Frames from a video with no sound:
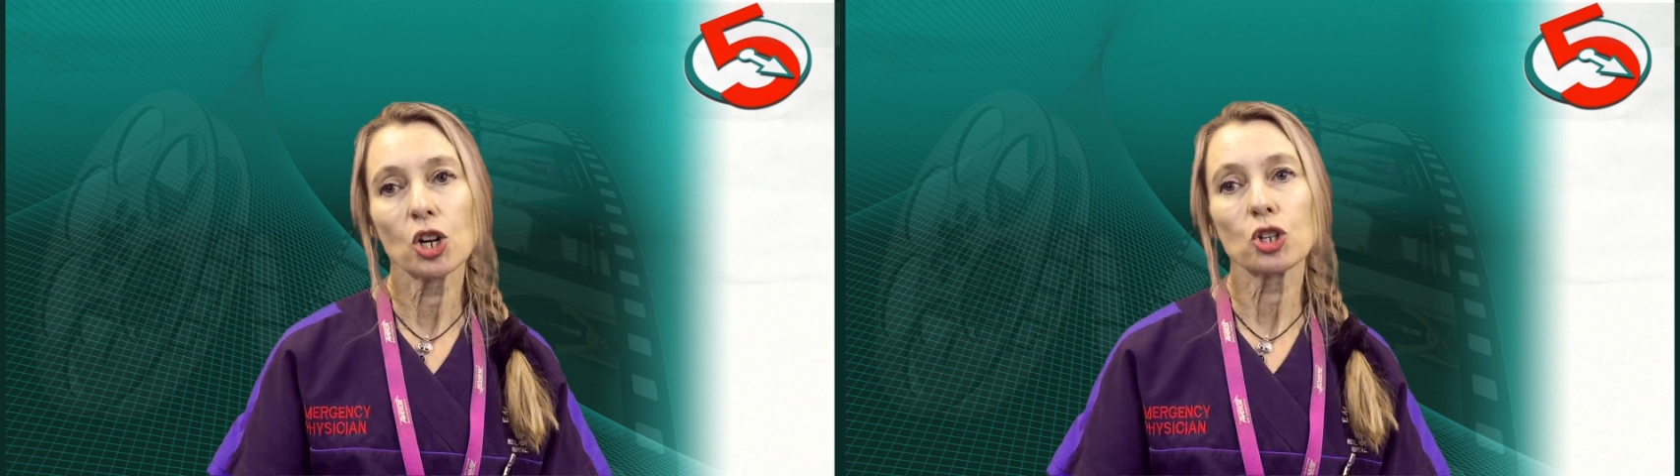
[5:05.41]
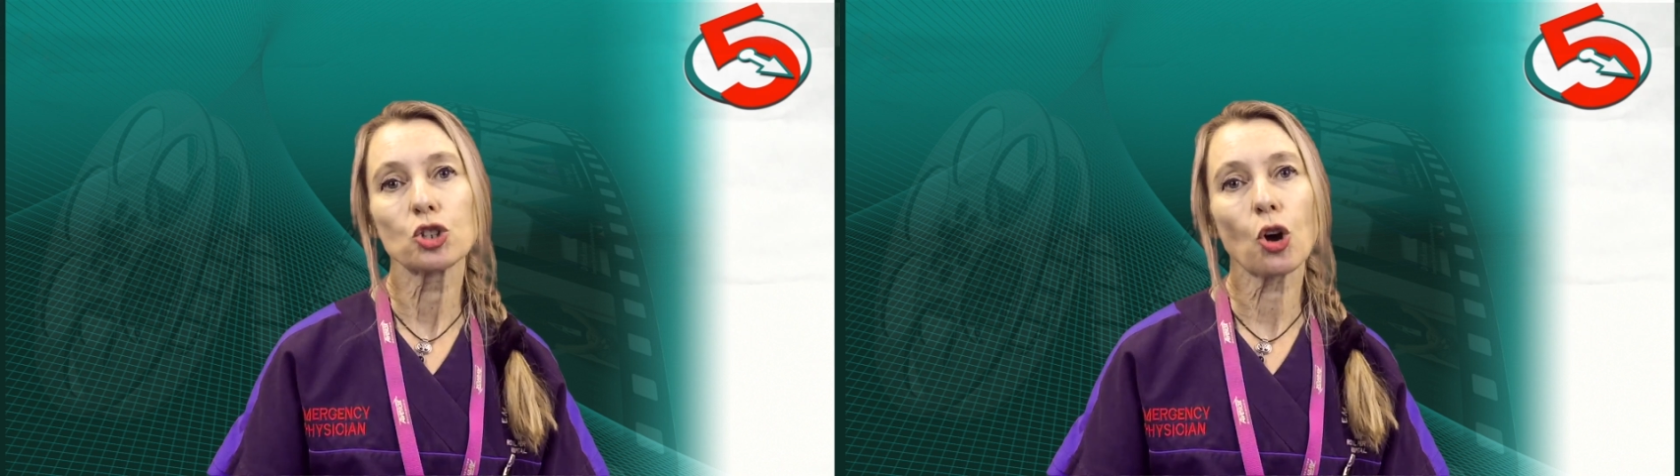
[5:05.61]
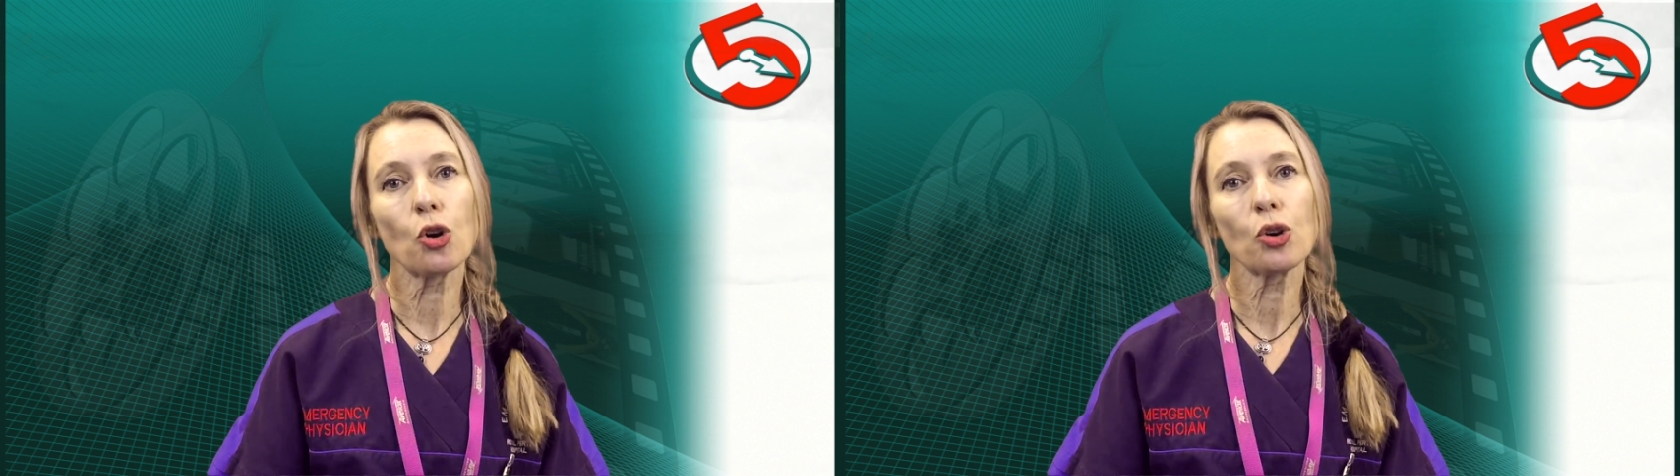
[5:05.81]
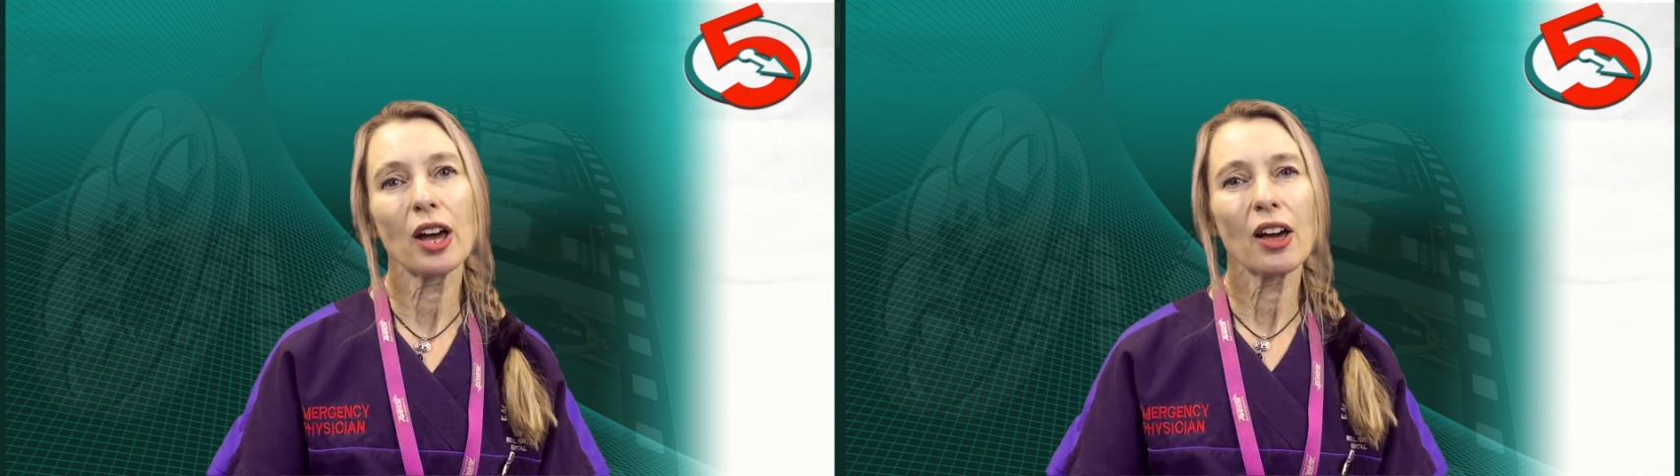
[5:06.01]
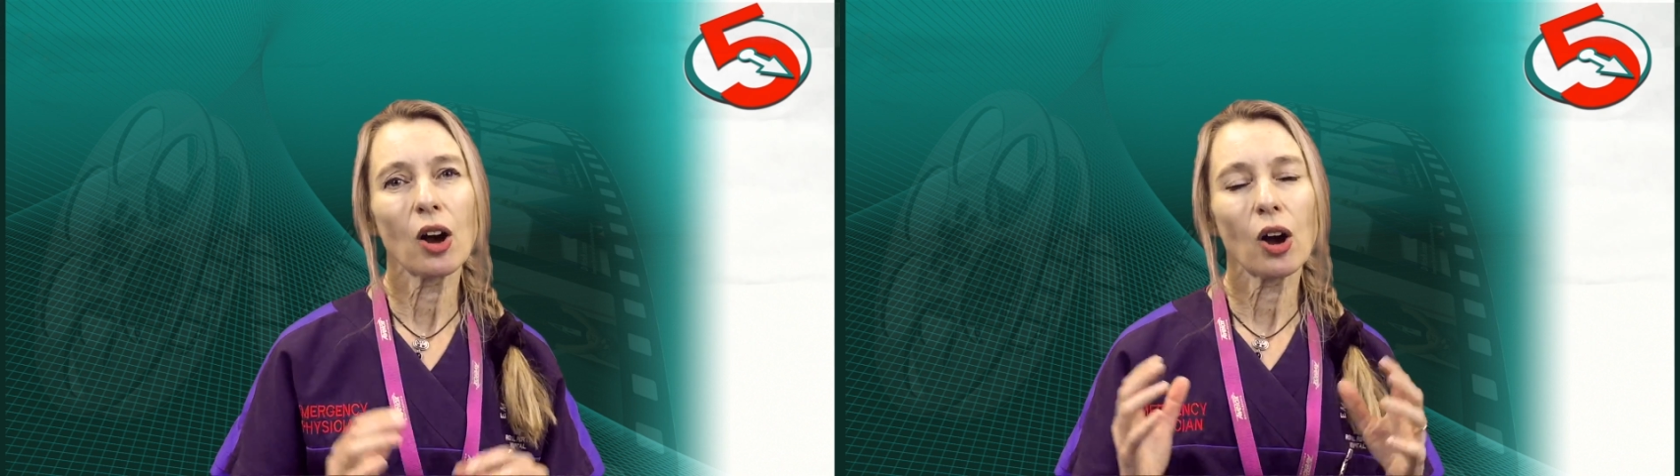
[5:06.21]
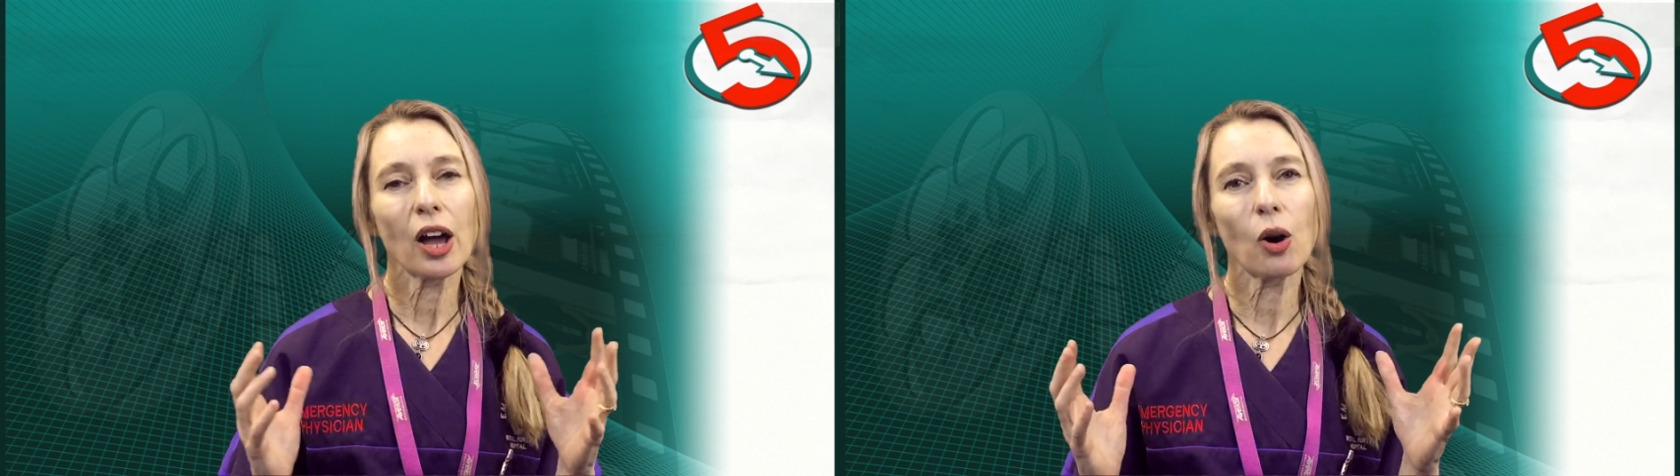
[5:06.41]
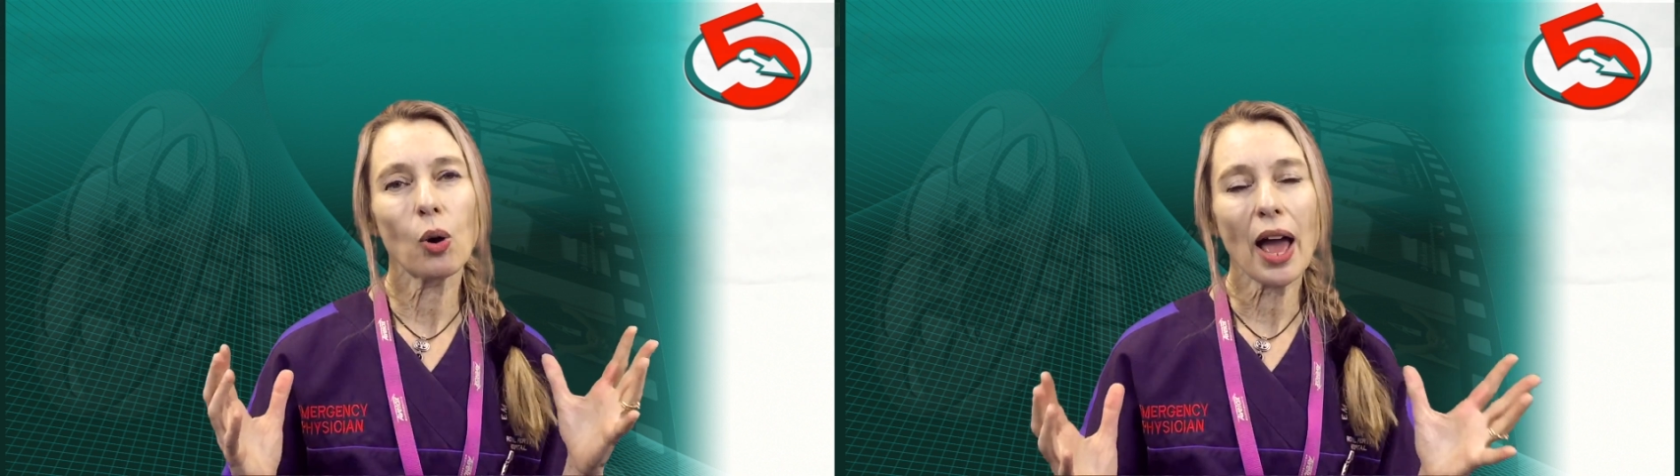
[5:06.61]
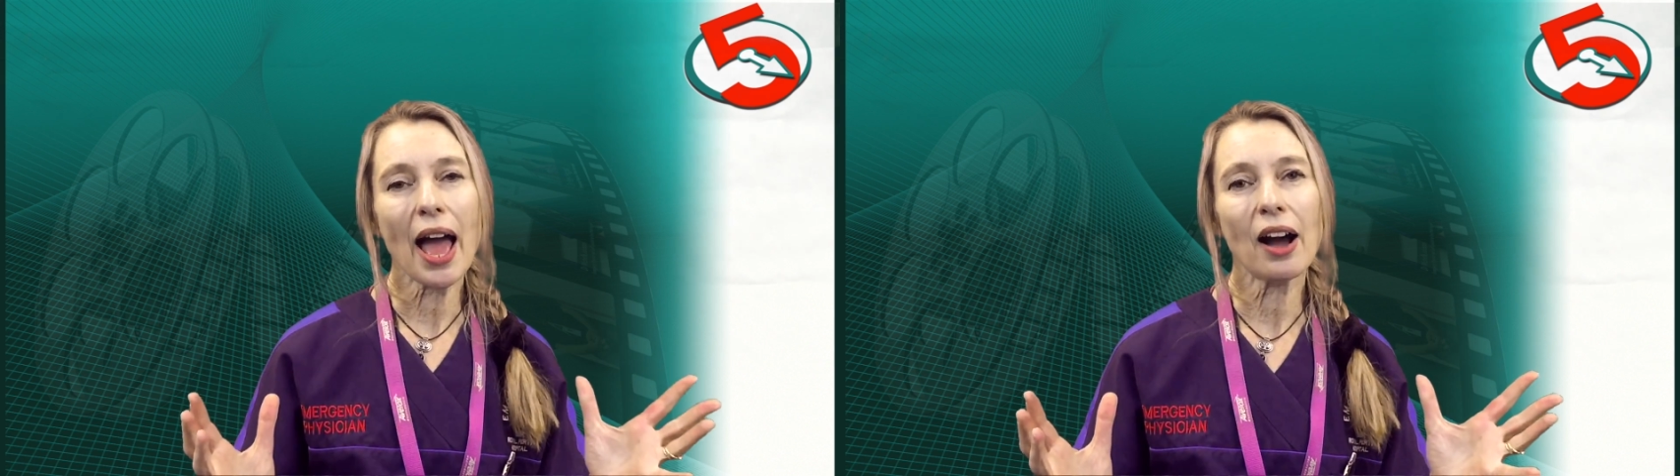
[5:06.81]
So
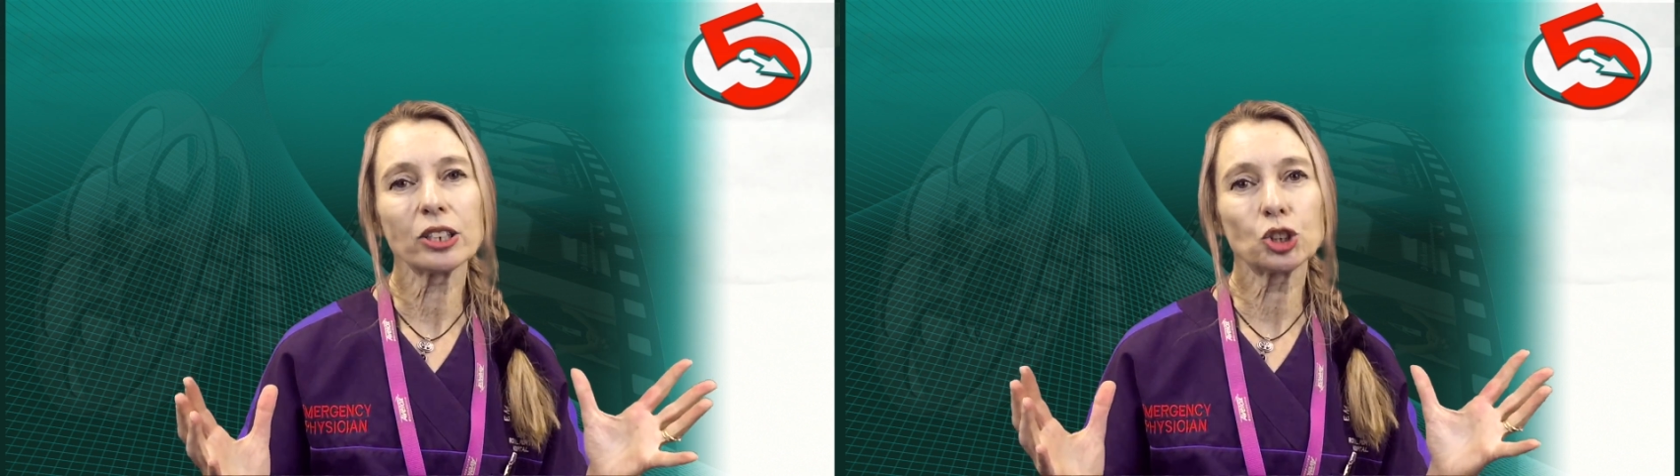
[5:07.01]
our